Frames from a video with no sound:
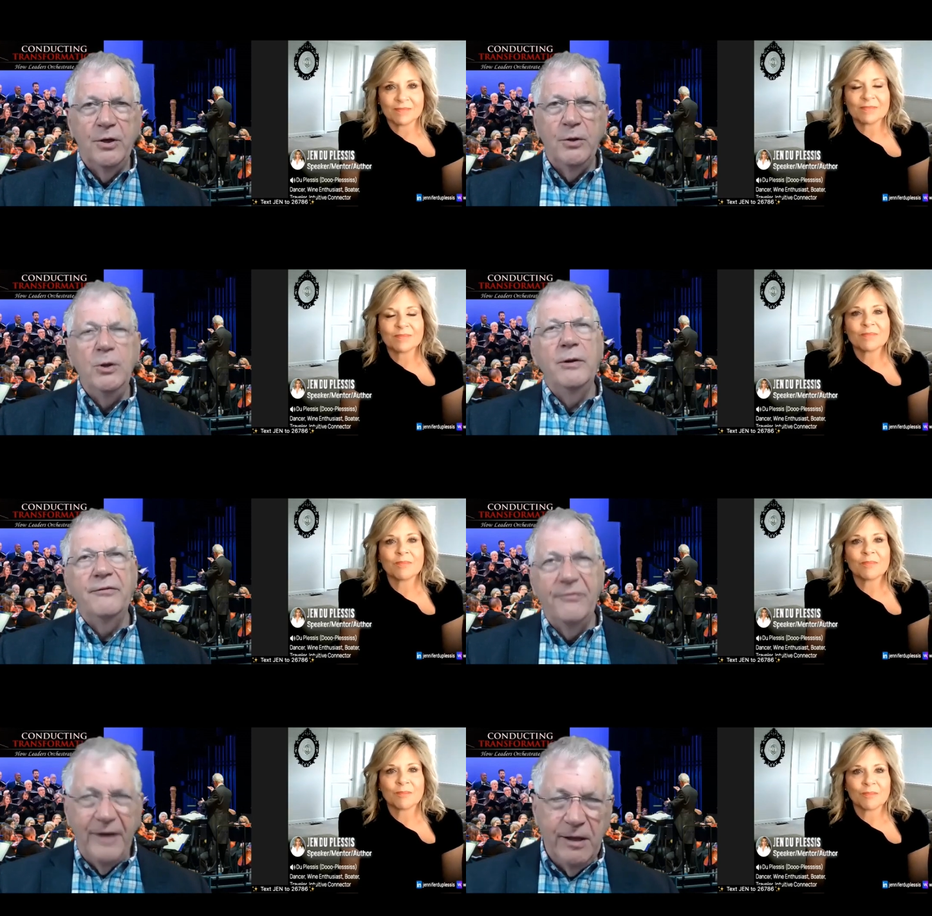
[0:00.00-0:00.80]
Speaker 1: to do you
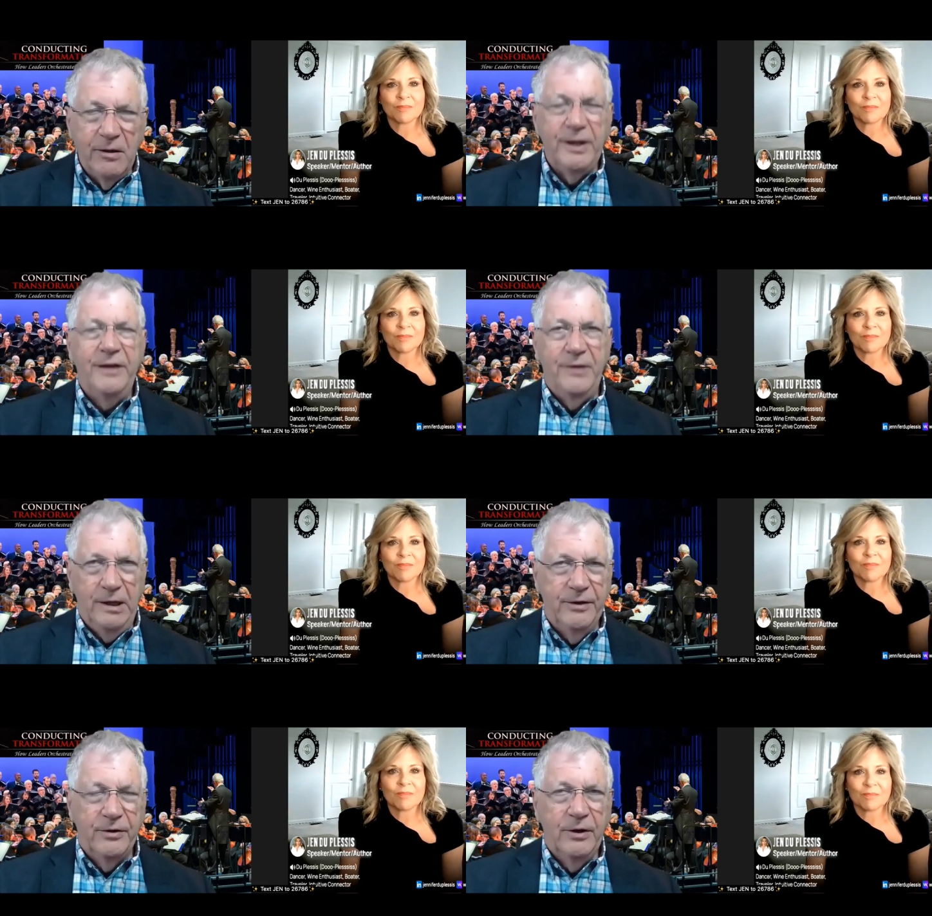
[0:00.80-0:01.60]
have failed as a
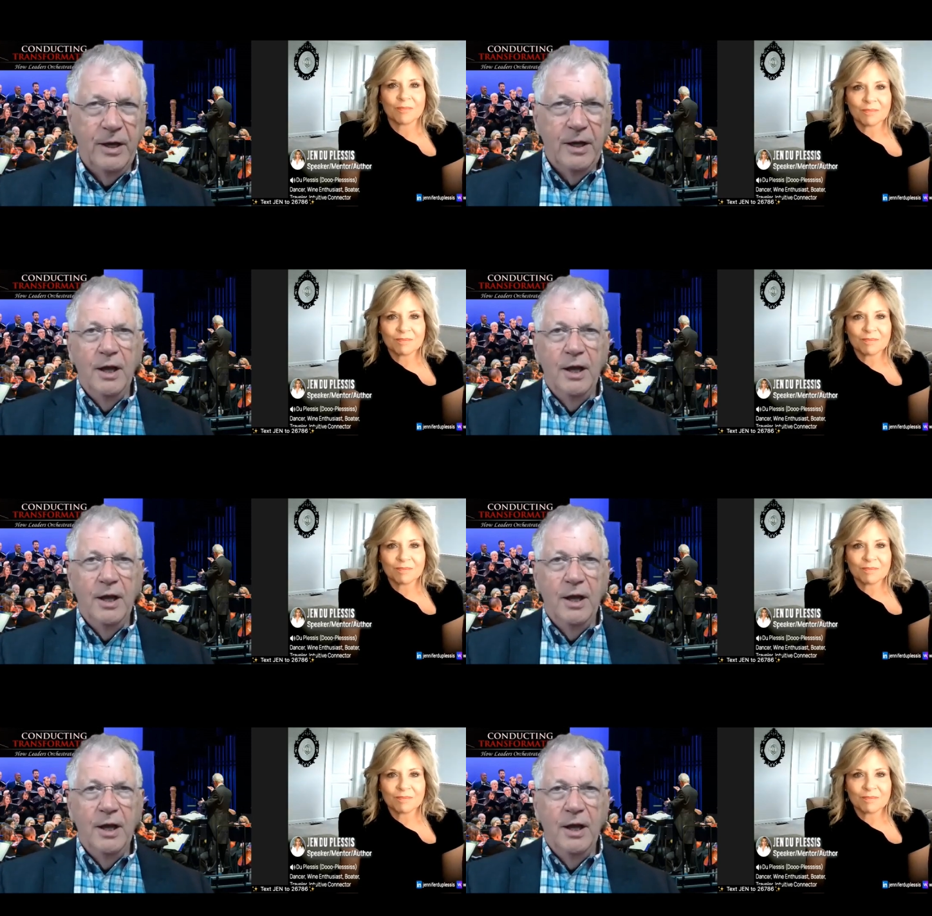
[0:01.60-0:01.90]
leader